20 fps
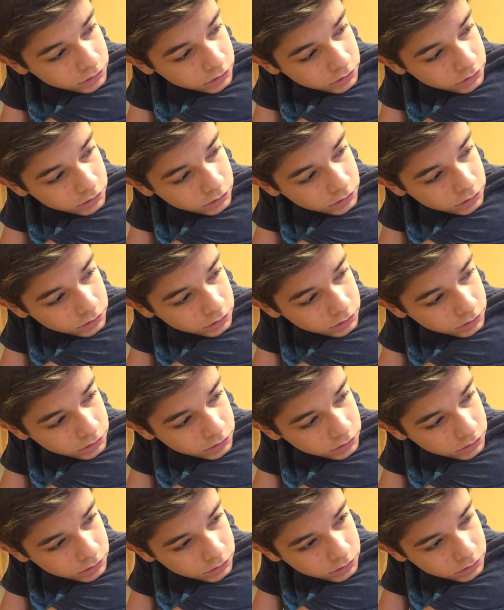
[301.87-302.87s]

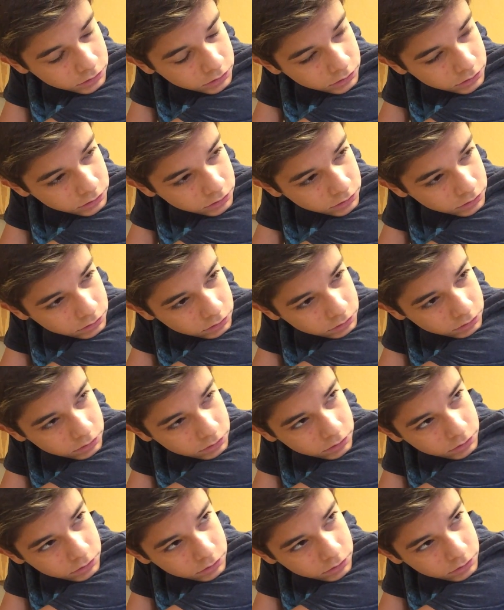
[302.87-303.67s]
[no speech]